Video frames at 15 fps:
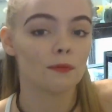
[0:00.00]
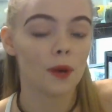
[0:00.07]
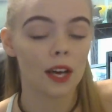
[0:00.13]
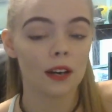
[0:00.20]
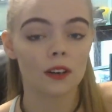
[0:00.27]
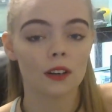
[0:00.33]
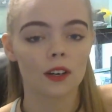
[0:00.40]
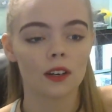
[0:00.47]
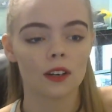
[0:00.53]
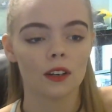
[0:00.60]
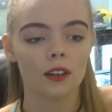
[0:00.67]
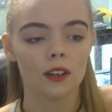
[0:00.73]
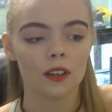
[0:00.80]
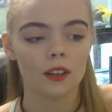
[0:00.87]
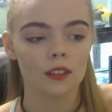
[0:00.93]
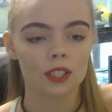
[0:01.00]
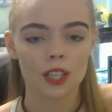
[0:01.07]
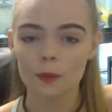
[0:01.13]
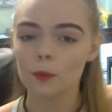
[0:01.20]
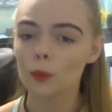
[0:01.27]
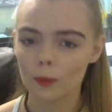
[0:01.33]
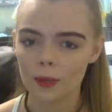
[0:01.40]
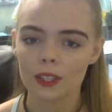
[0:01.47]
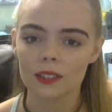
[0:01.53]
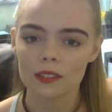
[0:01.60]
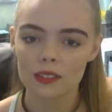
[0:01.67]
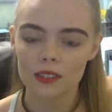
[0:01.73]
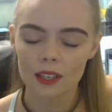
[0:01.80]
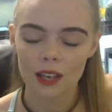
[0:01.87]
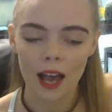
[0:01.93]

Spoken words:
better temperaments.